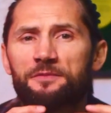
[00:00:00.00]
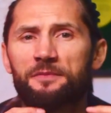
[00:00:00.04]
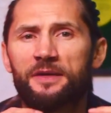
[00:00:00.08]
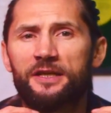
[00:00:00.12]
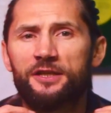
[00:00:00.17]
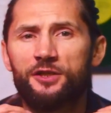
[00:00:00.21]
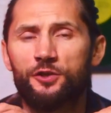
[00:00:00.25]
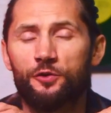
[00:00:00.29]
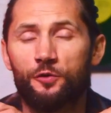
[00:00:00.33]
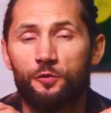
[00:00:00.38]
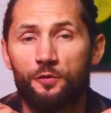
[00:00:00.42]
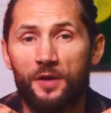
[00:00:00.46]
me
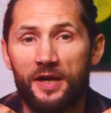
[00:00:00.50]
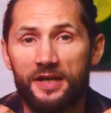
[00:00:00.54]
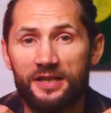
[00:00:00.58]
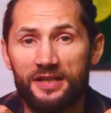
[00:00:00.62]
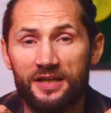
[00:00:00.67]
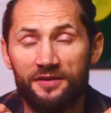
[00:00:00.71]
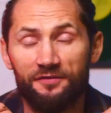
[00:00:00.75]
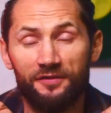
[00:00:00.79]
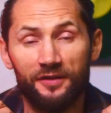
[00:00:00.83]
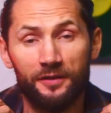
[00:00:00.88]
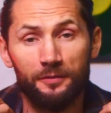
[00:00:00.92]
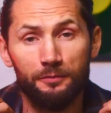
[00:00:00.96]
to create
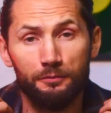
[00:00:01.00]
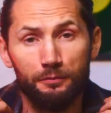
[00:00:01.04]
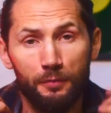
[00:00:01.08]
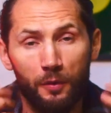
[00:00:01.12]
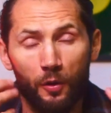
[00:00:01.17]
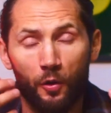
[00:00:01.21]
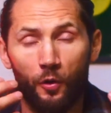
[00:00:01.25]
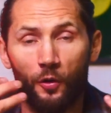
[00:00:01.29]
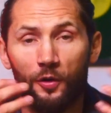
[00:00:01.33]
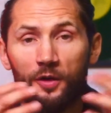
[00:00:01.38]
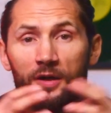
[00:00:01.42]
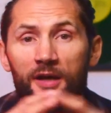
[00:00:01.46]
even
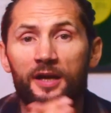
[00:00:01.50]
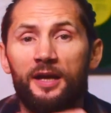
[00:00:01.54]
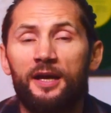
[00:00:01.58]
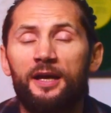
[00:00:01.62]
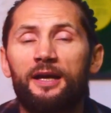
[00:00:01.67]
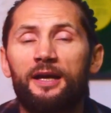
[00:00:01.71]
more